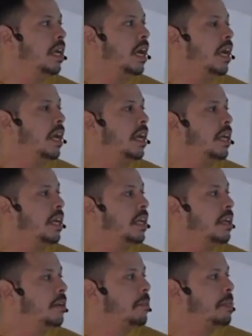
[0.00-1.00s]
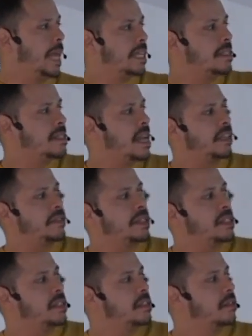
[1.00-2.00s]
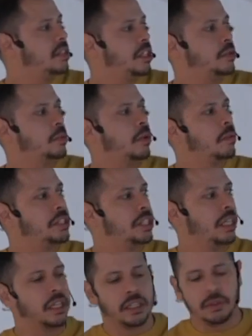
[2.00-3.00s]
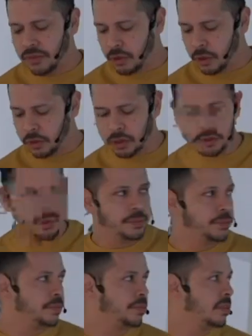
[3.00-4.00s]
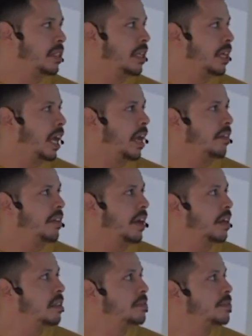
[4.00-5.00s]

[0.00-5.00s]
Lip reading: And that's the address, Teachable Machine Learn with Google. And there,